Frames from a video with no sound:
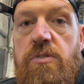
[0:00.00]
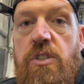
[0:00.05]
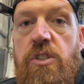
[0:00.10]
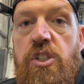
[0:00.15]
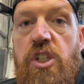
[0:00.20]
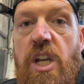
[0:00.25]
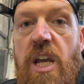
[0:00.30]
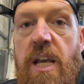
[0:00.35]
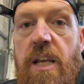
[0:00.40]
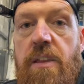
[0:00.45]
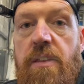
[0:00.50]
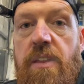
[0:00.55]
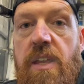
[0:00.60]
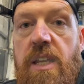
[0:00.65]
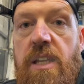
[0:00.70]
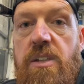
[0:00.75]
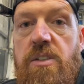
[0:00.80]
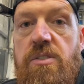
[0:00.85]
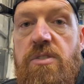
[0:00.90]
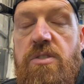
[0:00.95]
check
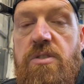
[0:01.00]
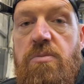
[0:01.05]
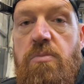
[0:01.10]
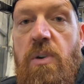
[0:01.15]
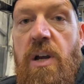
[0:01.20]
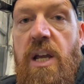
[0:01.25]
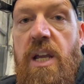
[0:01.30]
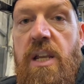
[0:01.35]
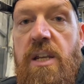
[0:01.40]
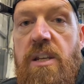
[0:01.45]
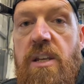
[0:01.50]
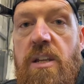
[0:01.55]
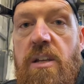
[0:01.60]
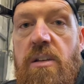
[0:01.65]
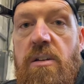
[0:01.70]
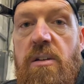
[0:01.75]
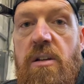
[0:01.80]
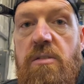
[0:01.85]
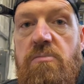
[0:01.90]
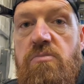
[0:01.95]
things when
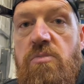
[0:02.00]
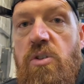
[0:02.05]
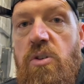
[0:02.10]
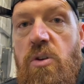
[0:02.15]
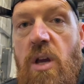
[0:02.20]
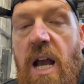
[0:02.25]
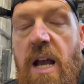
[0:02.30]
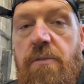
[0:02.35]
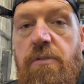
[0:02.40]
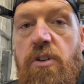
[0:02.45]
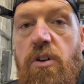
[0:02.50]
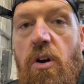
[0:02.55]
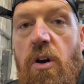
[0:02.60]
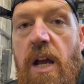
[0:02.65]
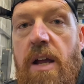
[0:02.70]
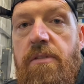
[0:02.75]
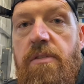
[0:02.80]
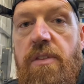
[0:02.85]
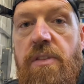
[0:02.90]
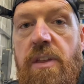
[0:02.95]
you haven't got
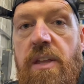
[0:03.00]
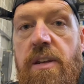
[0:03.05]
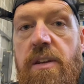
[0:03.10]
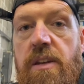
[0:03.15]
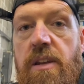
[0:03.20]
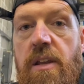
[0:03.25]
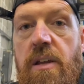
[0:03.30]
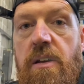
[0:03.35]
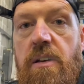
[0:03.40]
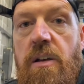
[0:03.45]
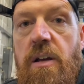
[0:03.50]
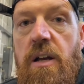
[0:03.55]
everything